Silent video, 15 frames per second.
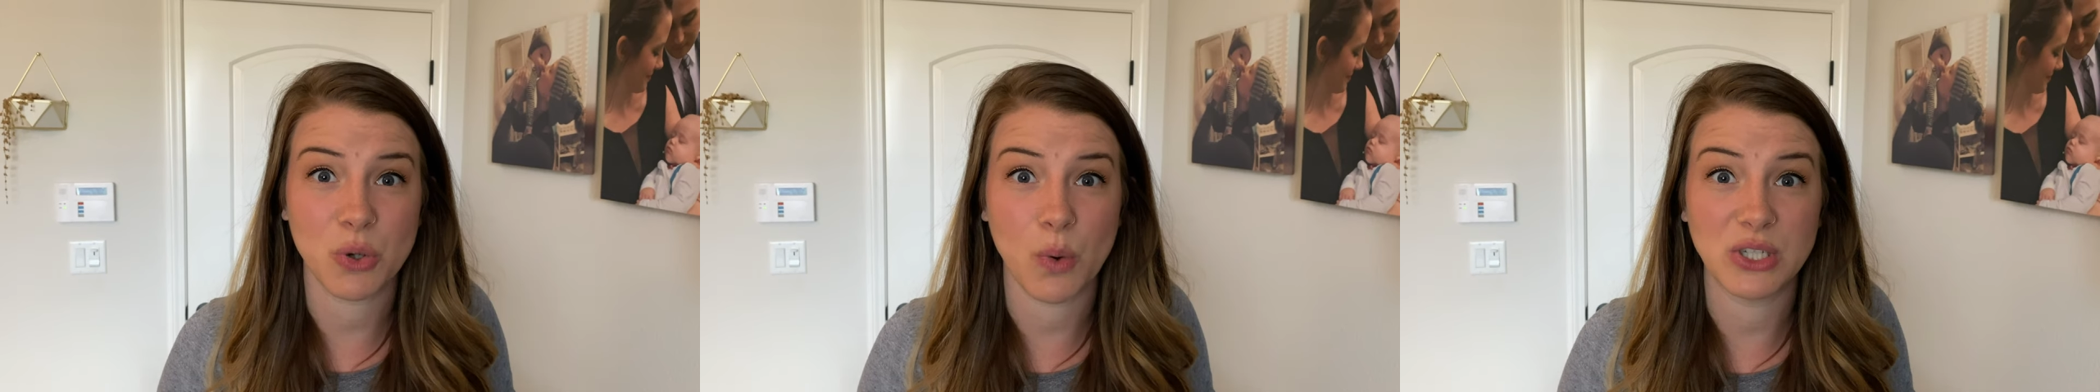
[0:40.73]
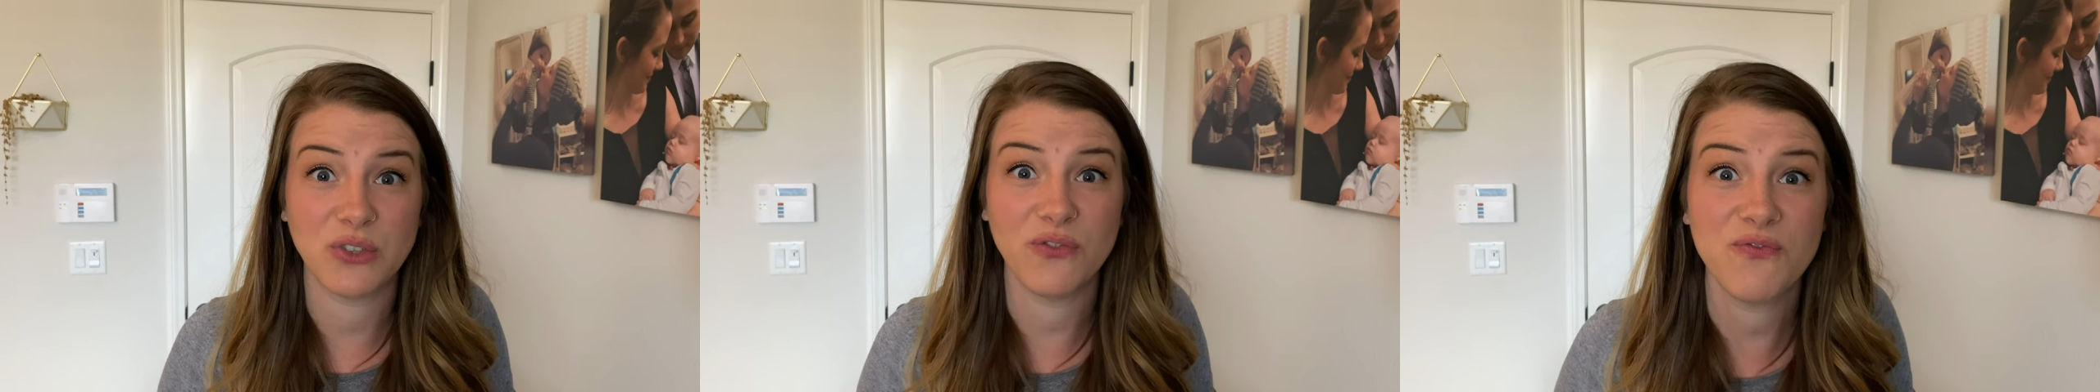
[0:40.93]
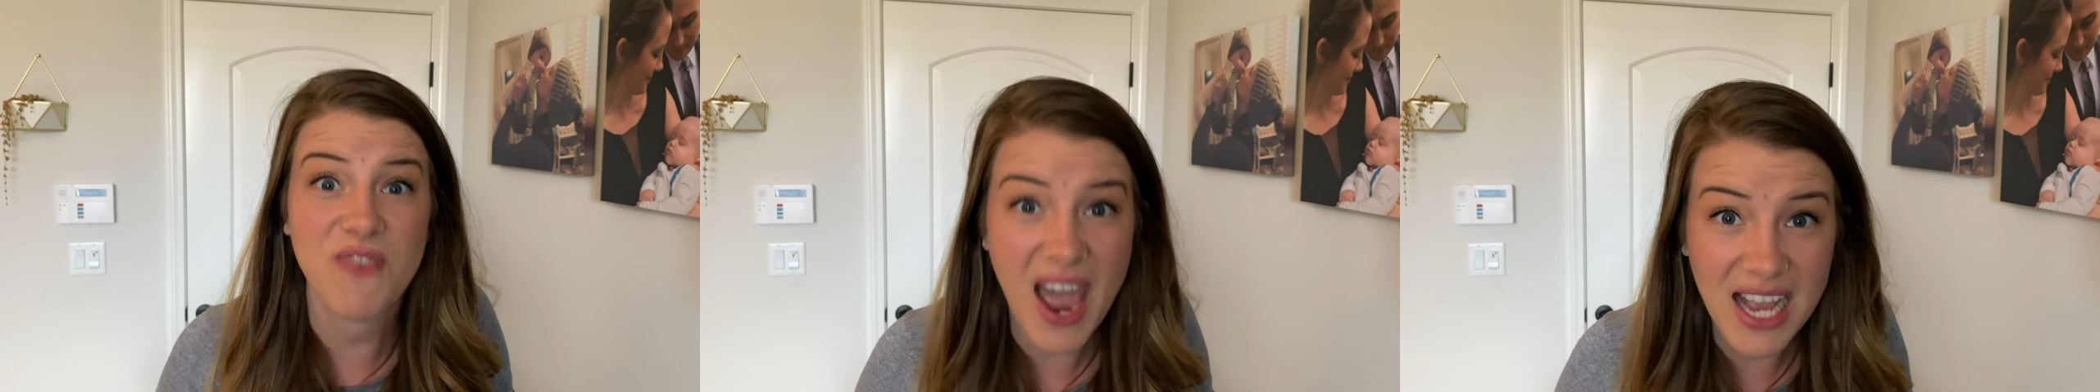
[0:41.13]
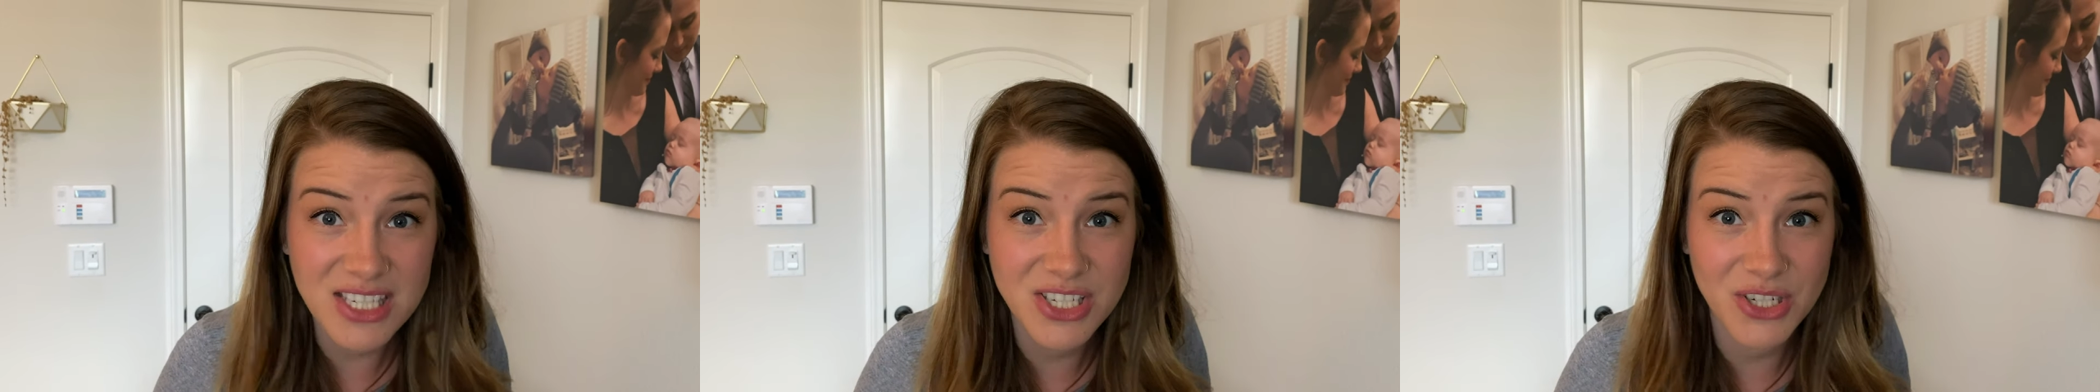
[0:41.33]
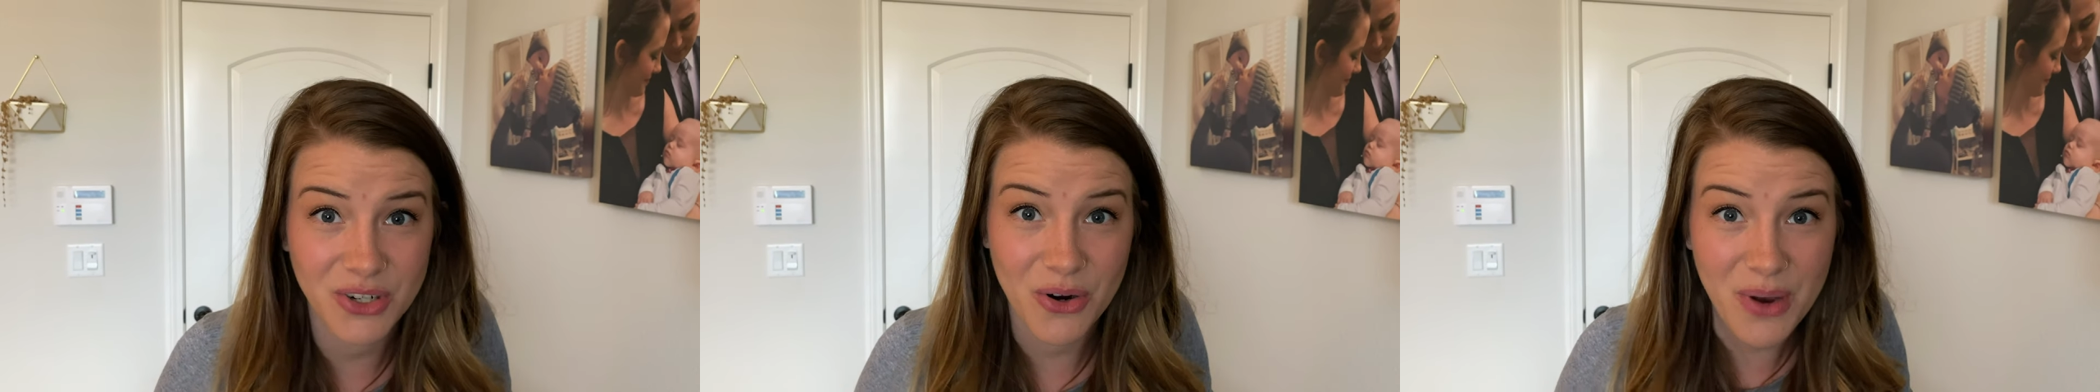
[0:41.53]
toys
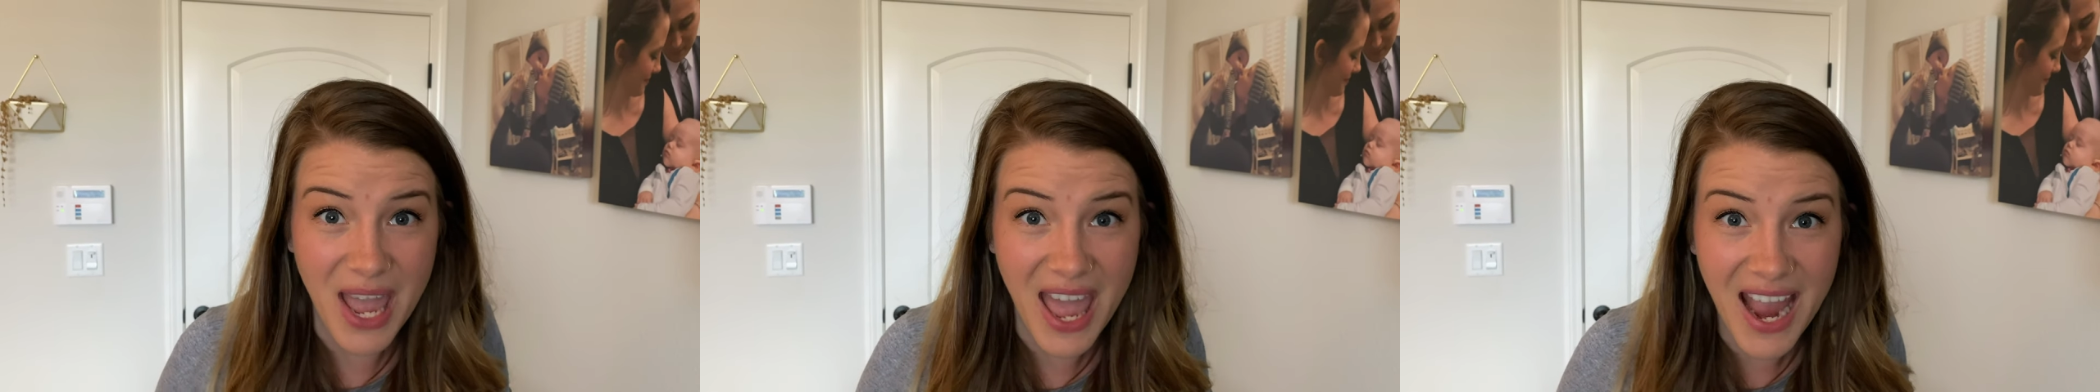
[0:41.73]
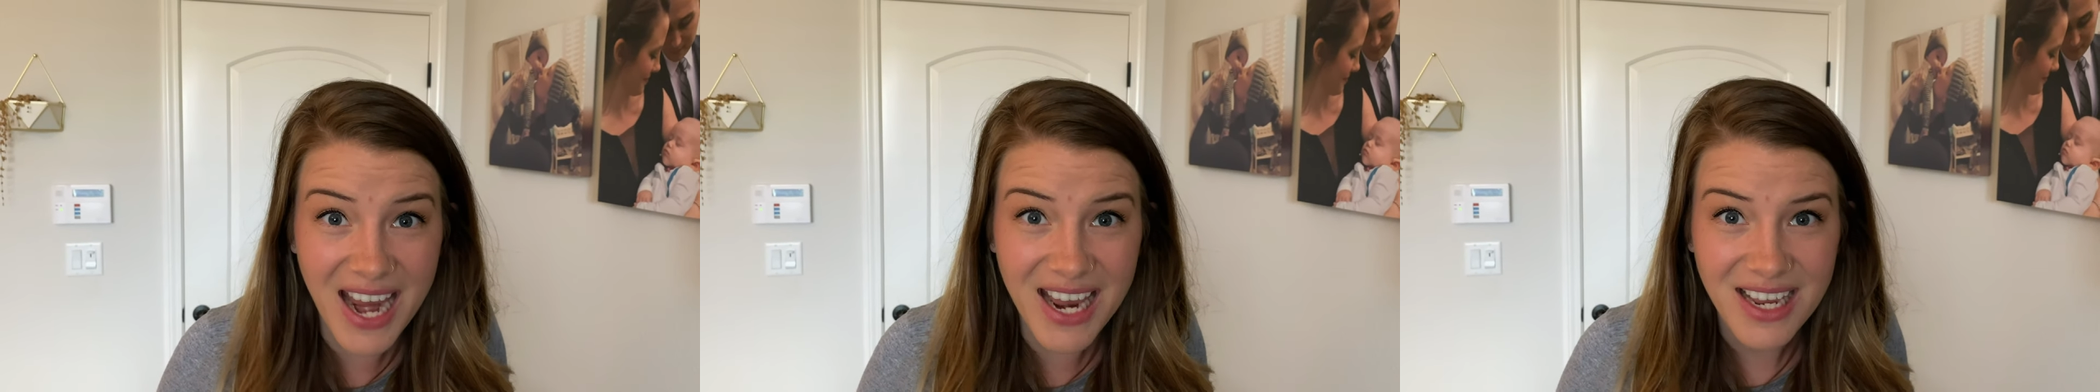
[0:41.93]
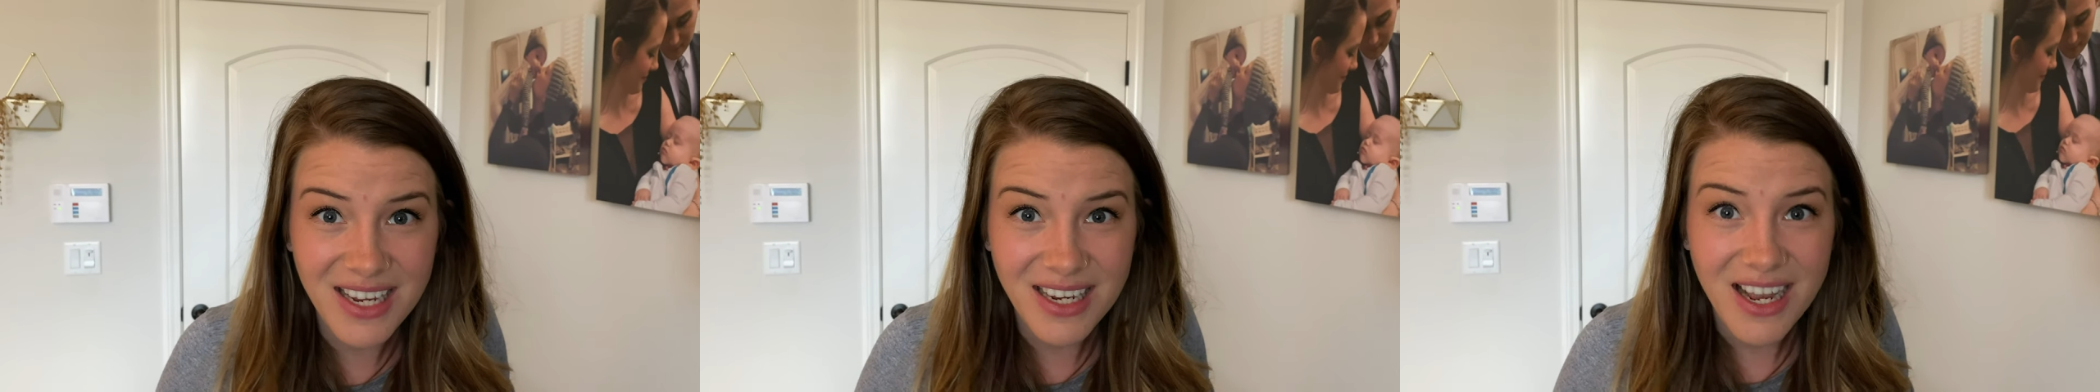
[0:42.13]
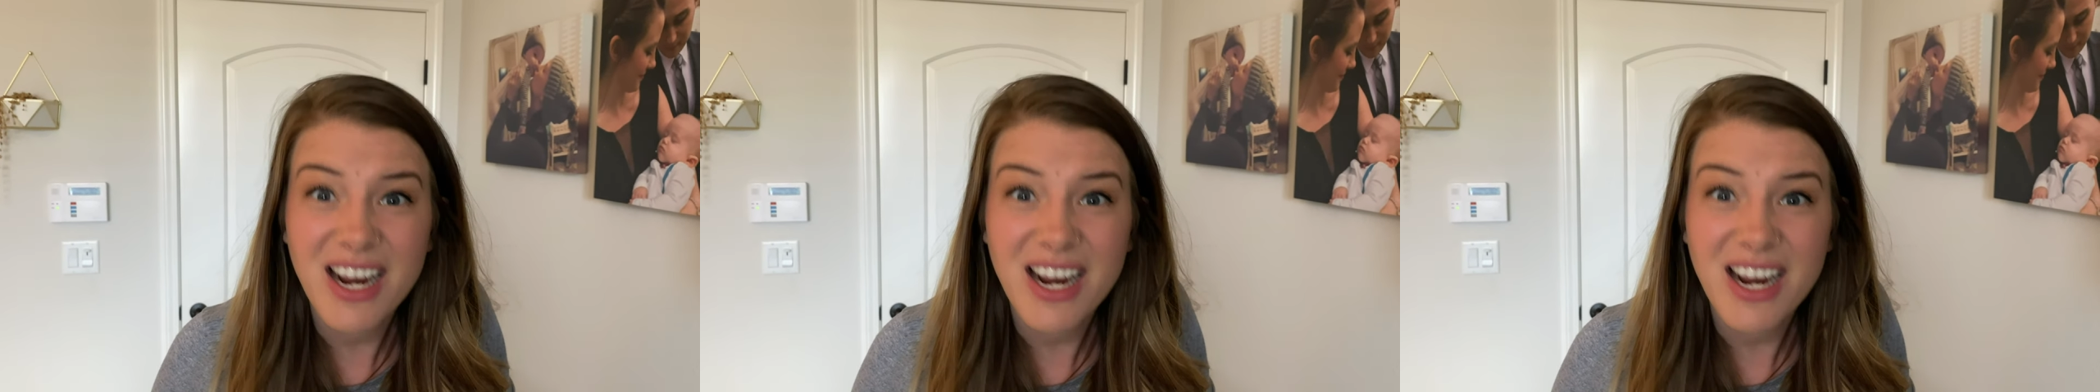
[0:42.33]
faster, okay?